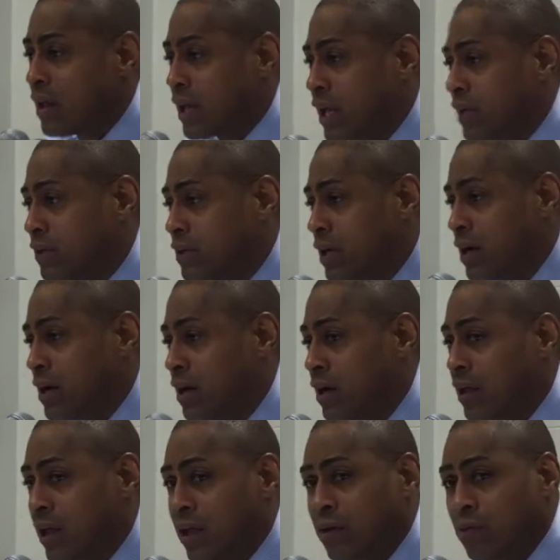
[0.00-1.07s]

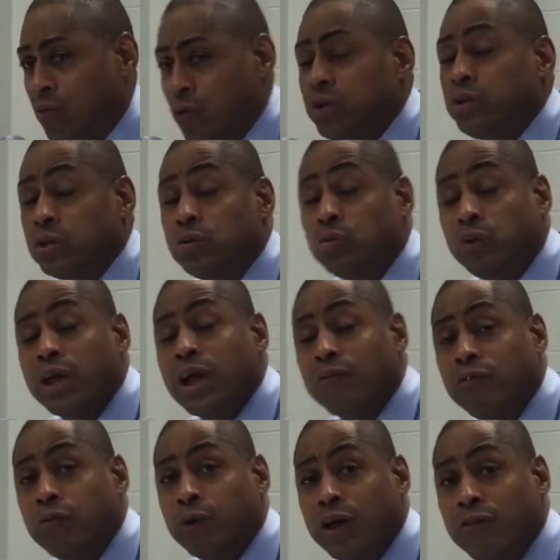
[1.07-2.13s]
And we do. We
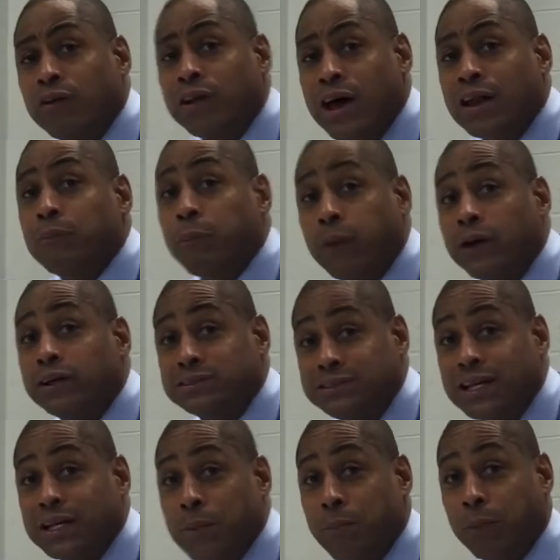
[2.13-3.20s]
have a lot of players
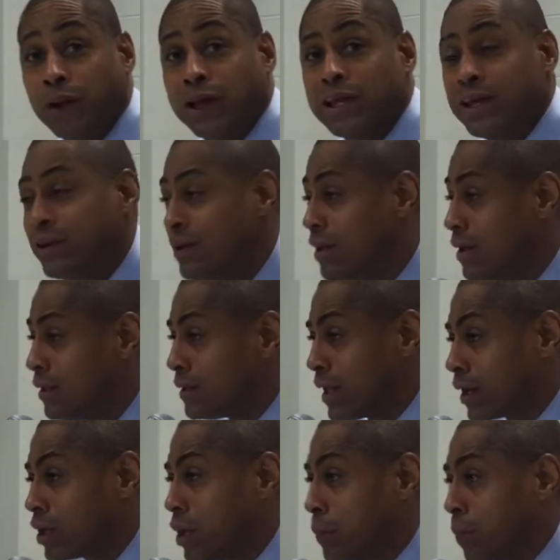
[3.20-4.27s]
that can play and that
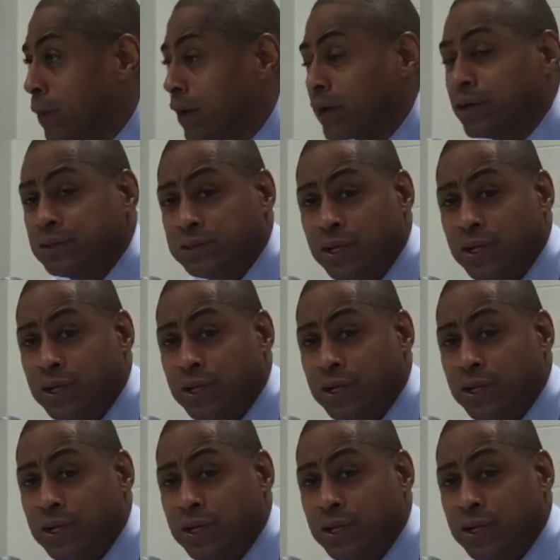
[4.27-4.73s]
are good players,